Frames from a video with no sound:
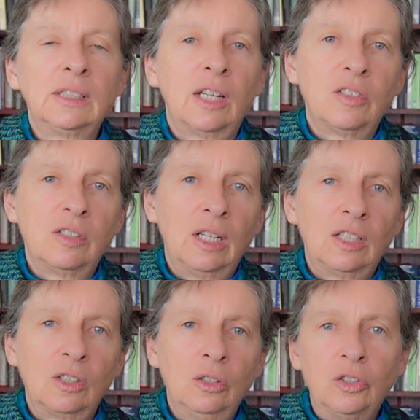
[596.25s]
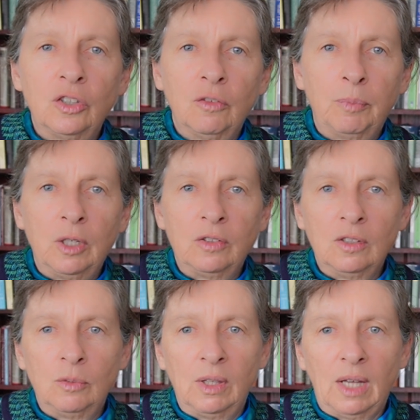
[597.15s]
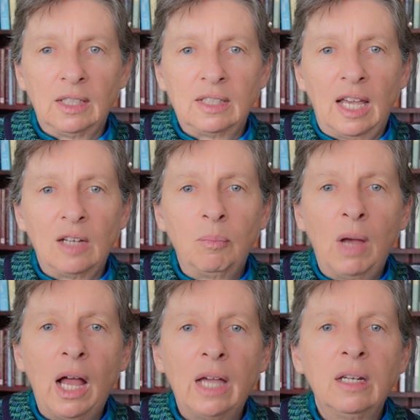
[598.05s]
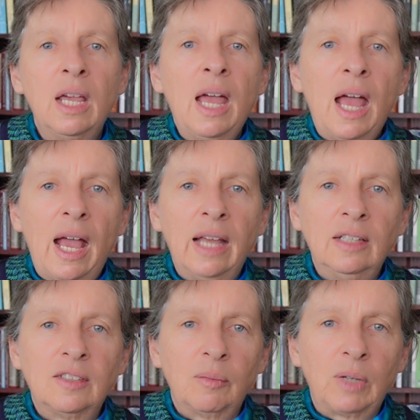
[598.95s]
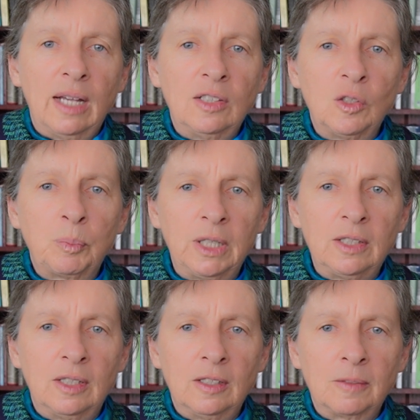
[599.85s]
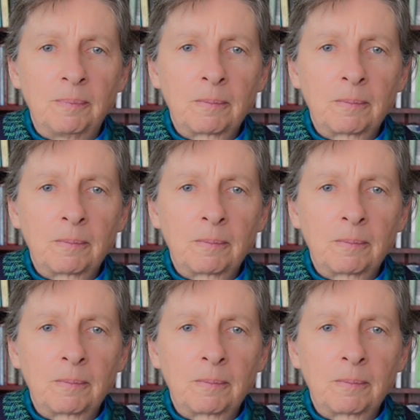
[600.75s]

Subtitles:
such as the exclusion of persons with unsound mind and in some cases prisoners.